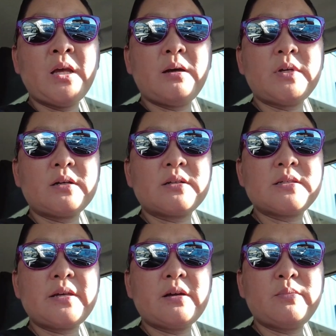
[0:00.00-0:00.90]
I'm not going
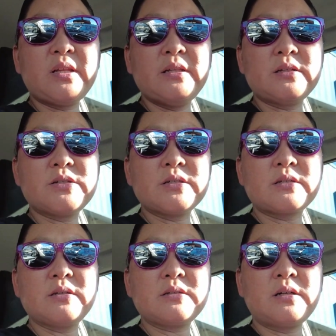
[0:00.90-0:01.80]
to say they're plate lunches
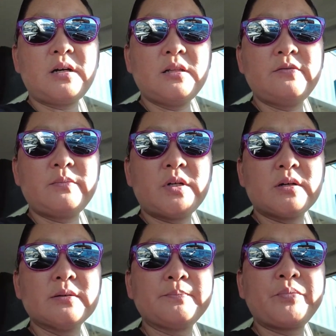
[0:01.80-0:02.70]
because not all of them
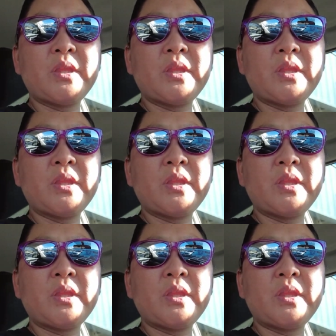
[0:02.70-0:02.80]
are.